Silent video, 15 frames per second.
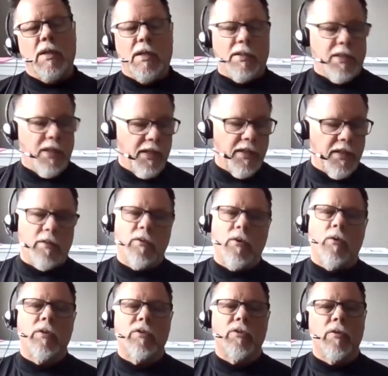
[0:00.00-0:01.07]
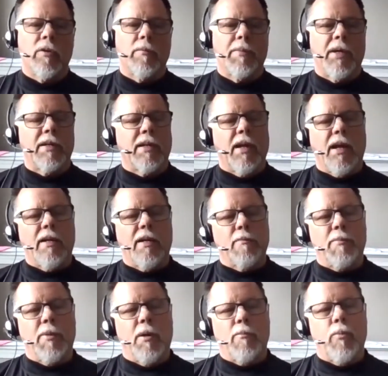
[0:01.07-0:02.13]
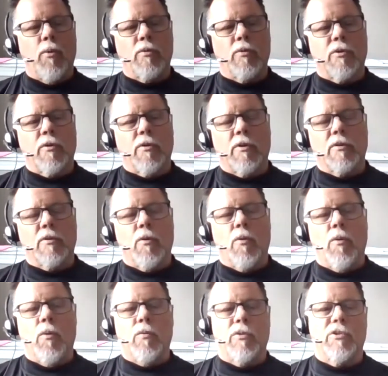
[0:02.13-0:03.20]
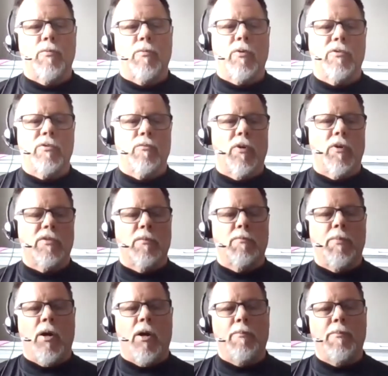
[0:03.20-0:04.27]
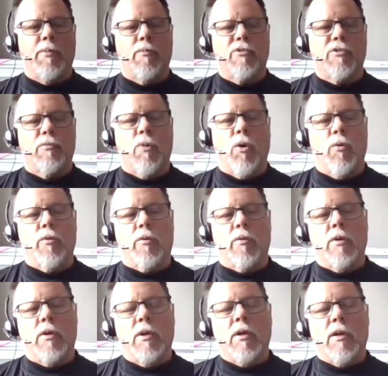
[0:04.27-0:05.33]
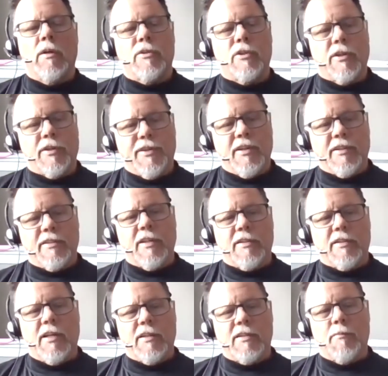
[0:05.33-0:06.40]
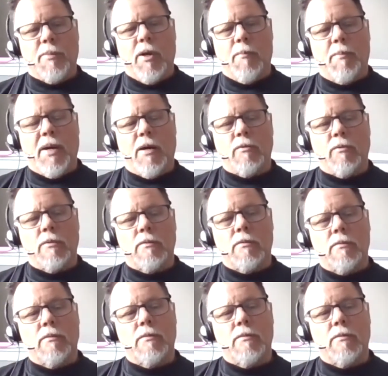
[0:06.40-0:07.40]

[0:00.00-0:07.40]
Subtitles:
And then they'll go to turn it back on, and the pump won't turn. They'll go, holy smokes, it wasn't the pump, it was the motor. Do you think they take the pump out?